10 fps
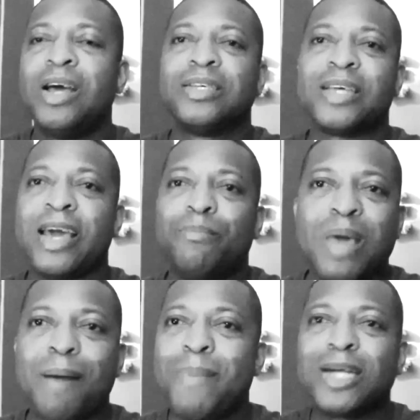saying
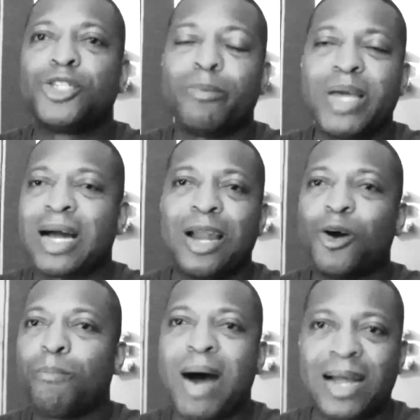me I make Jamaica
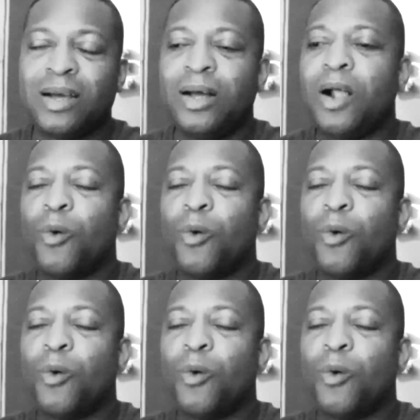look bad,